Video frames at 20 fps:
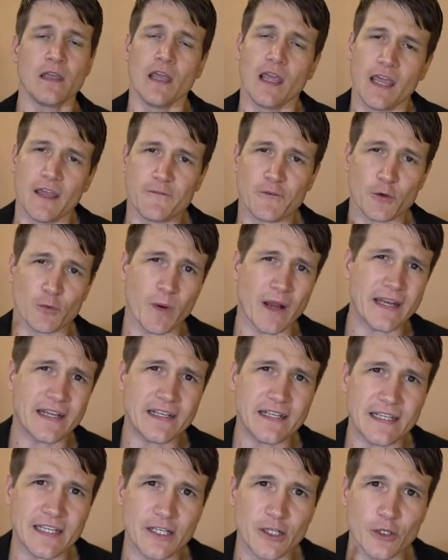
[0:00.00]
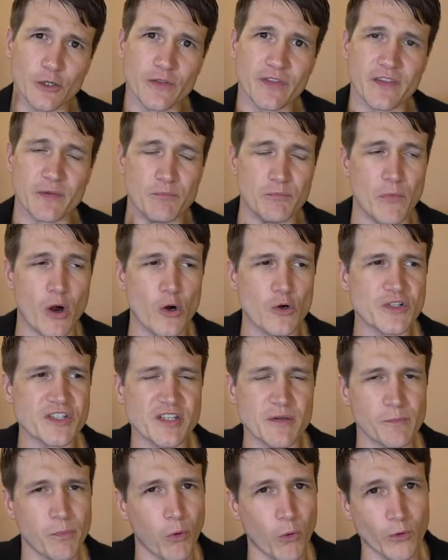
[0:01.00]
If you're ready to hear the most
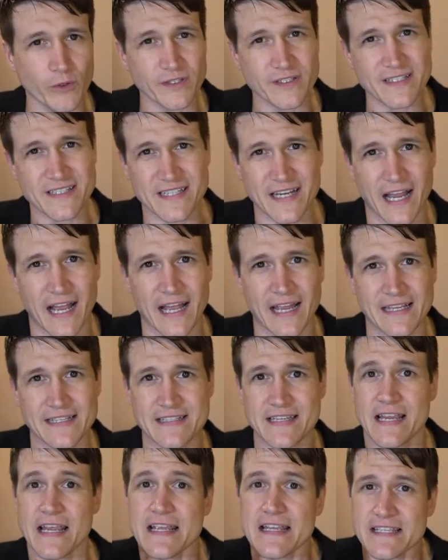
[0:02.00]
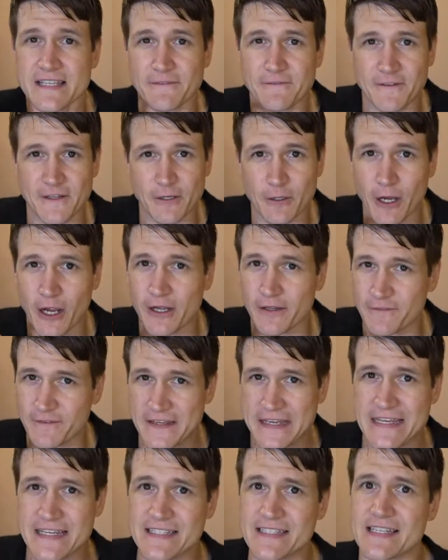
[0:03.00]
important signs to figure out if
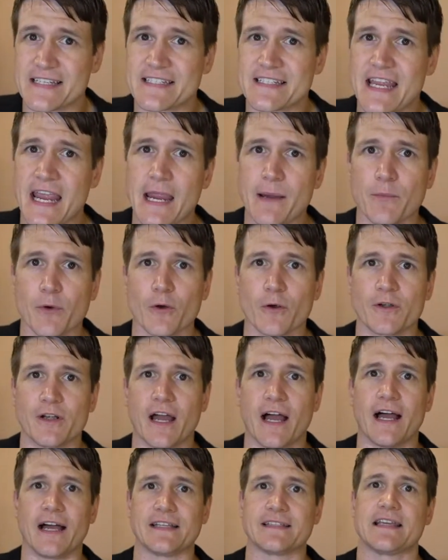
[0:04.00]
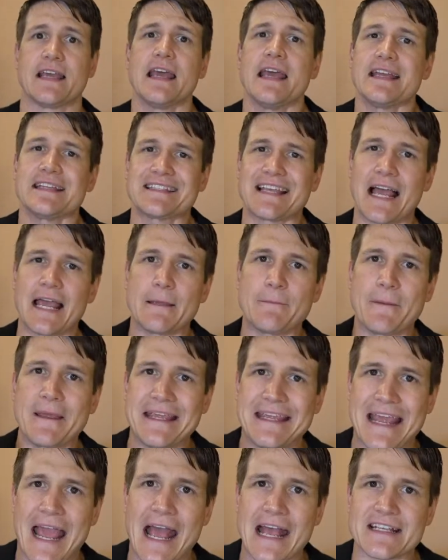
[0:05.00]
he's a scammer or not, type
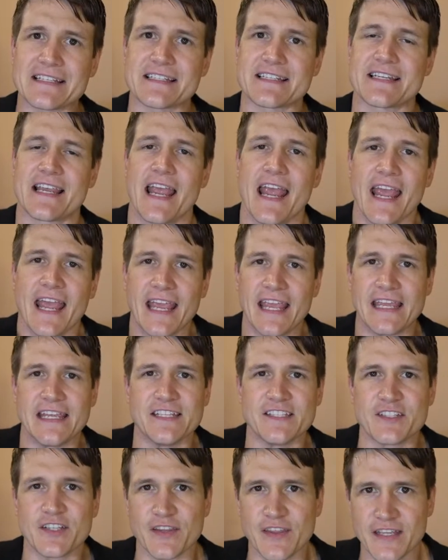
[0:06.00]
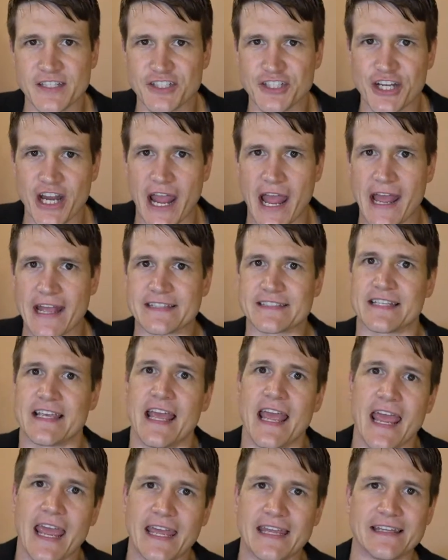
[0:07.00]
yes into the chat
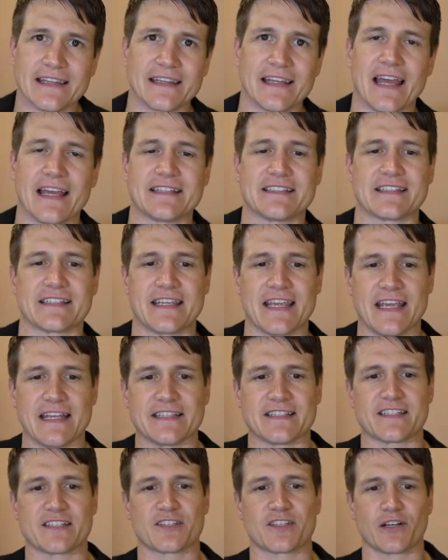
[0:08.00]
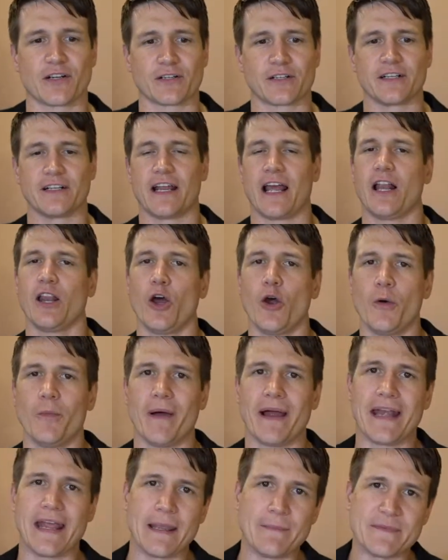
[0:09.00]
and let's get started. Hello, my
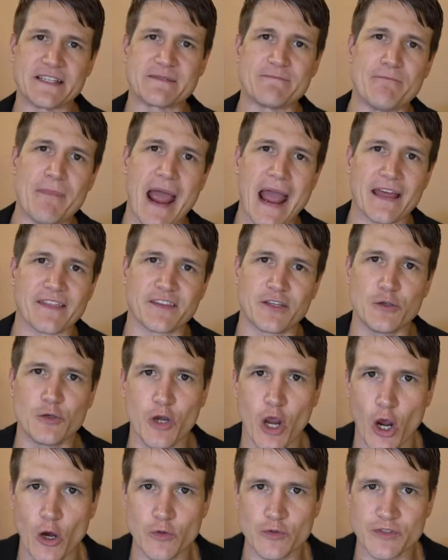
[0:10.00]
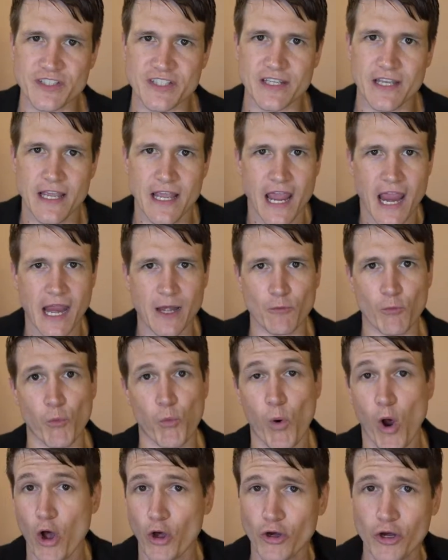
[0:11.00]
name is Matthew Coast and
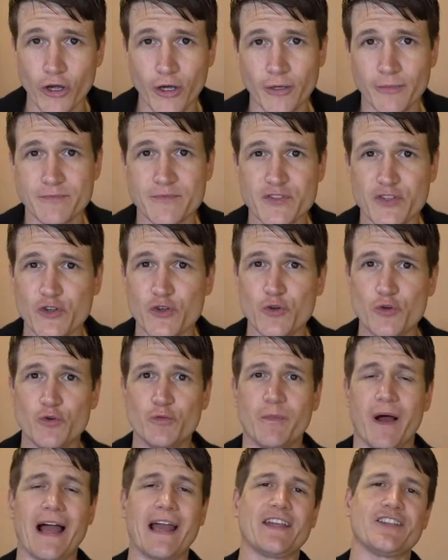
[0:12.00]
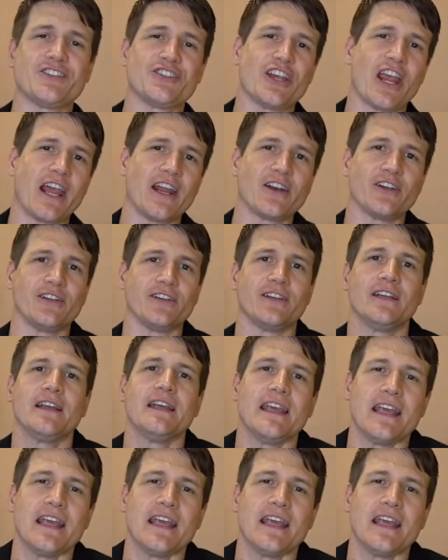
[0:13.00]
welcome to my channel.